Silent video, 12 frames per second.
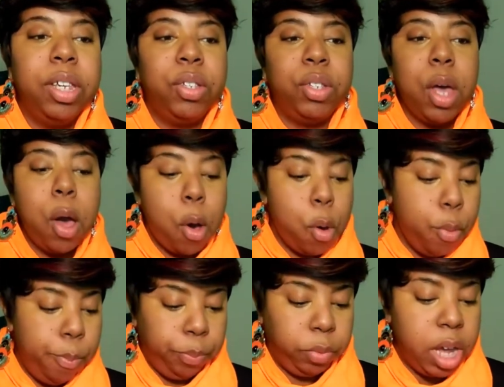
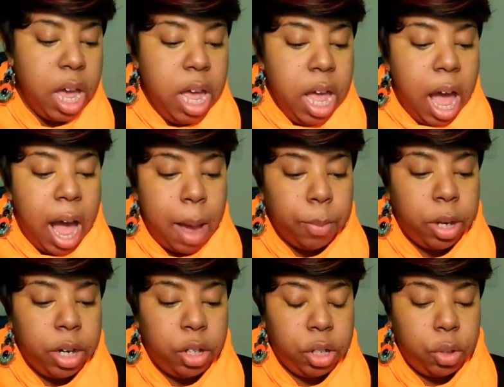So I'm
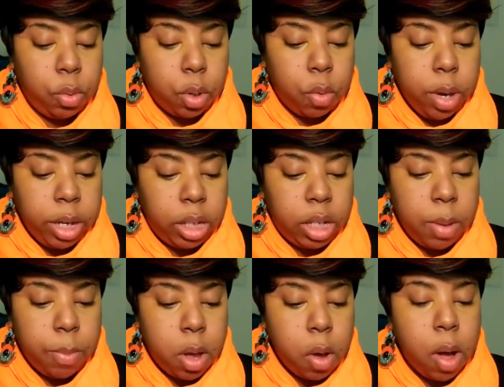going to just do a quick
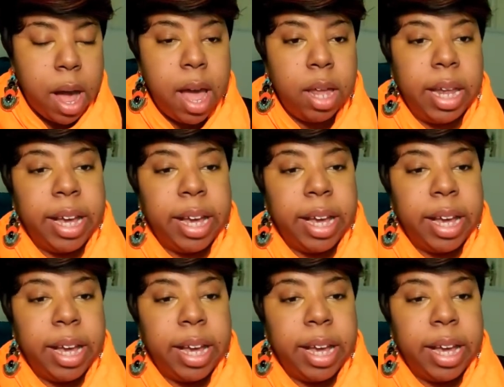demo.